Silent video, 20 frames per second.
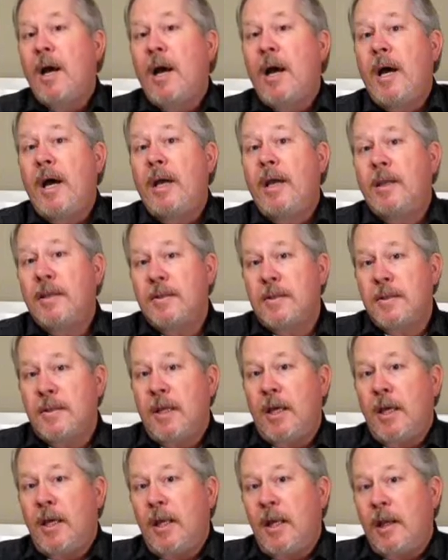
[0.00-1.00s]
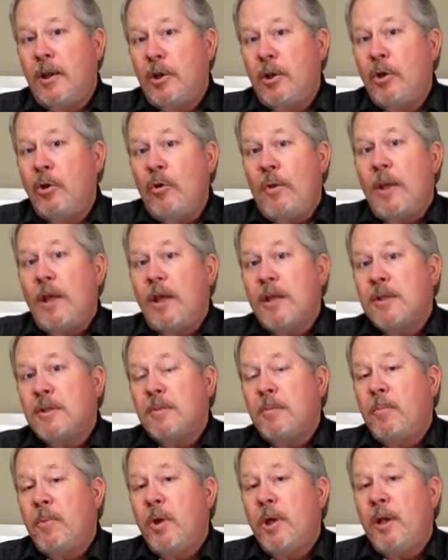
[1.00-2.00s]
I can sit and do this
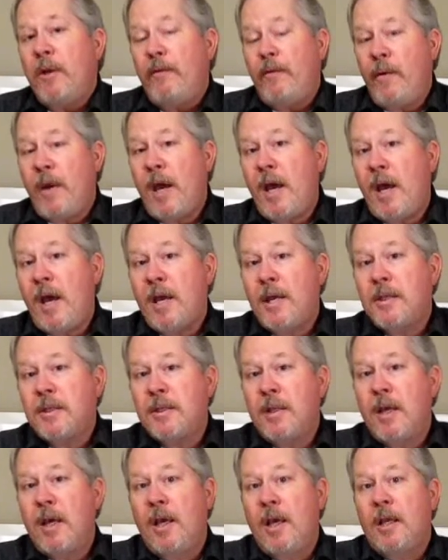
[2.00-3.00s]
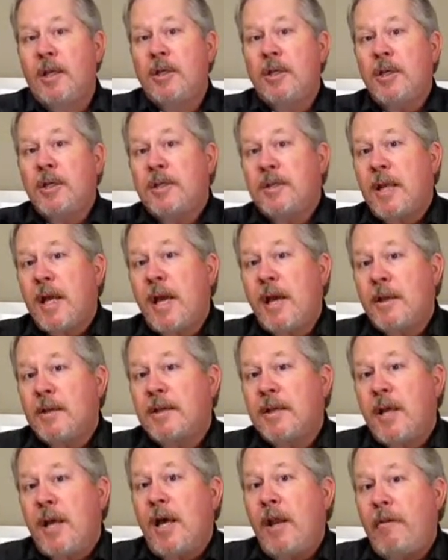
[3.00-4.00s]
pretty fast just
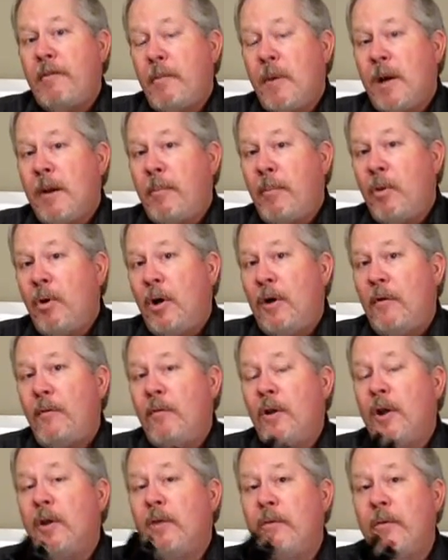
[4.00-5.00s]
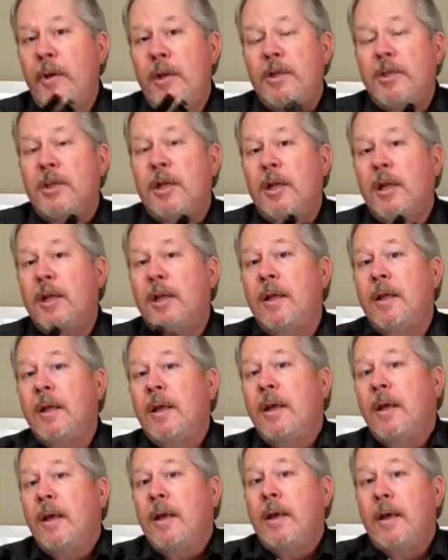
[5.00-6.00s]
outside of my peripheral vision
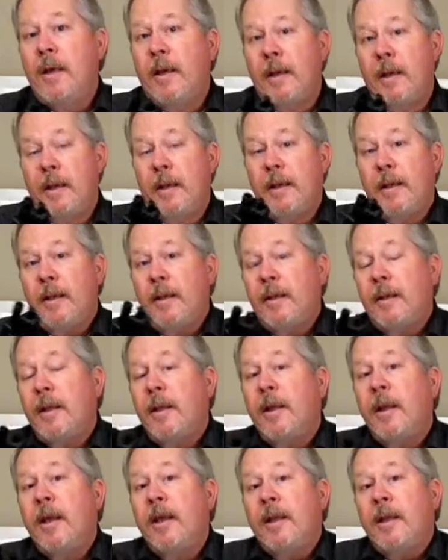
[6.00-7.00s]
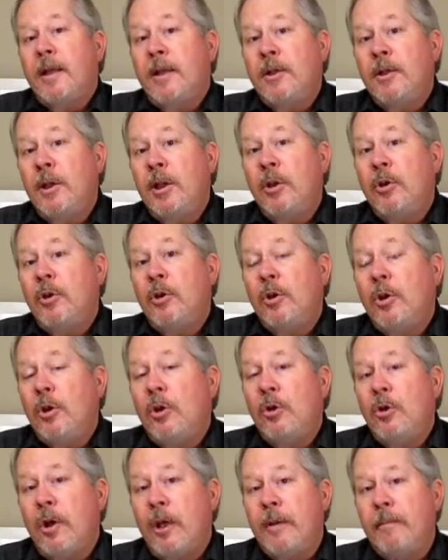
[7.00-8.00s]
and continue to
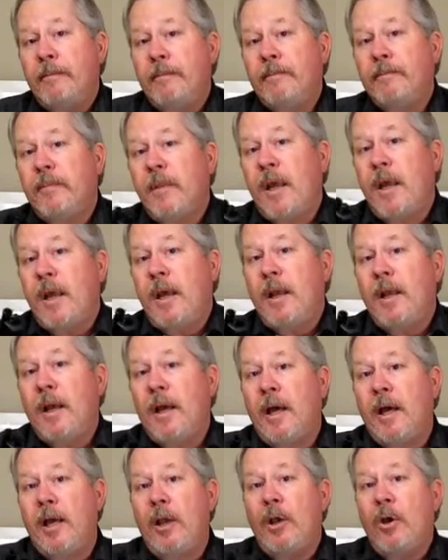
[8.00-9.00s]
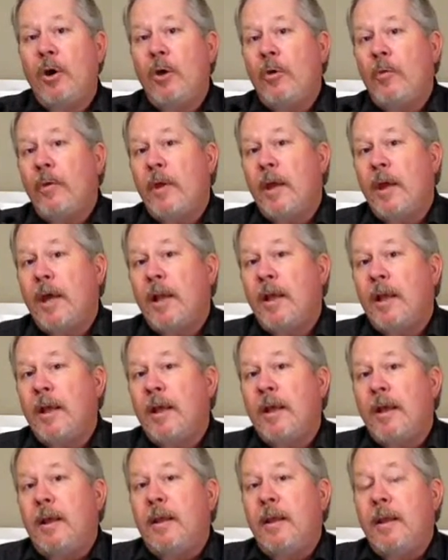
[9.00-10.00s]
do it. And I know that
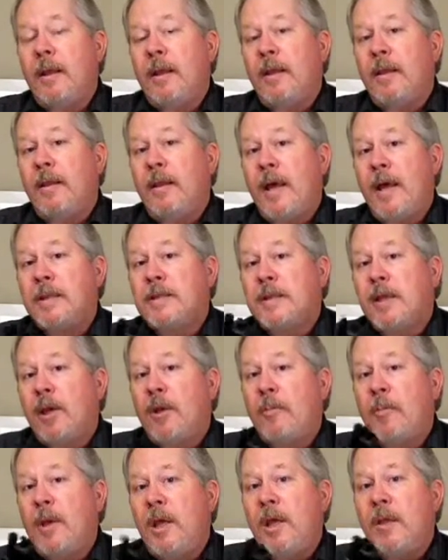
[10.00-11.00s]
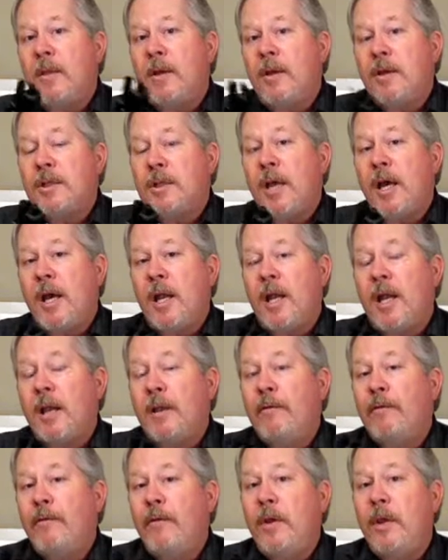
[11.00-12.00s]
that's going to be in there tight. I
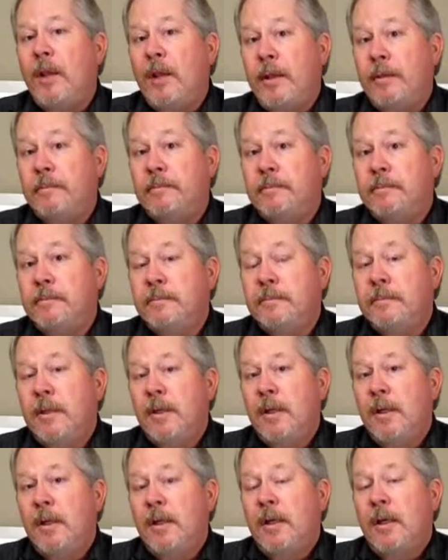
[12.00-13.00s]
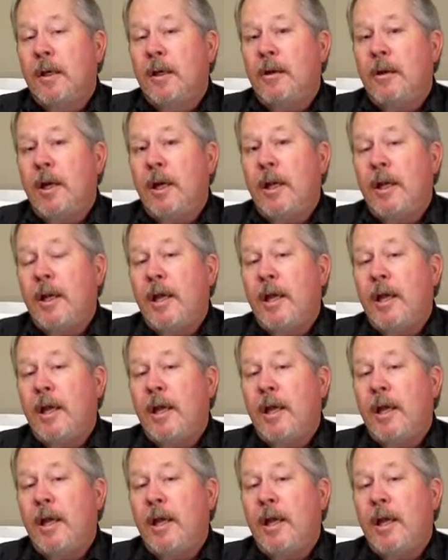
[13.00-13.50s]
can feel it, right?